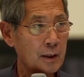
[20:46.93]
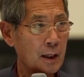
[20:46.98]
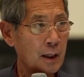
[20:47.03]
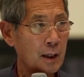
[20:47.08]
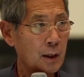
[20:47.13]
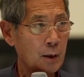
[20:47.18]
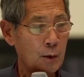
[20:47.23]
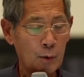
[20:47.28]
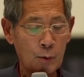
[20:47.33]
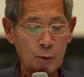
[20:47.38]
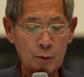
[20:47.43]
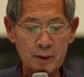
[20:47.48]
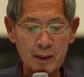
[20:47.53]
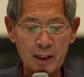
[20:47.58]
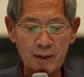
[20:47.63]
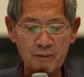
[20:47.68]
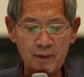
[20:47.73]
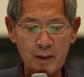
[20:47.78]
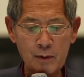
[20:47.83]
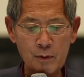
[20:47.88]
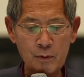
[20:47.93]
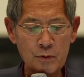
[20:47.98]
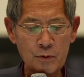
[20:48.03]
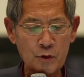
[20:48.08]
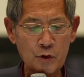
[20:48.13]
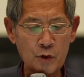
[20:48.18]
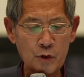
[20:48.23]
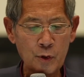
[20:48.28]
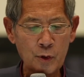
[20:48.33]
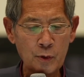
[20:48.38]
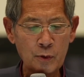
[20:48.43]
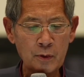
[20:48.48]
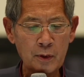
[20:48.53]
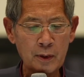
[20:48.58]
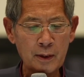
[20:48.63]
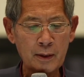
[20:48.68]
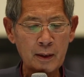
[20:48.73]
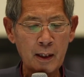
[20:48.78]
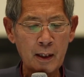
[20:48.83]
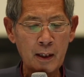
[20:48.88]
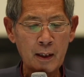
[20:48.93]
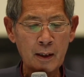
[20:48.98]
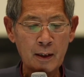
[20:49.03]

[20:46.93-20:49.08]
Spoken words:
as its dire consequence.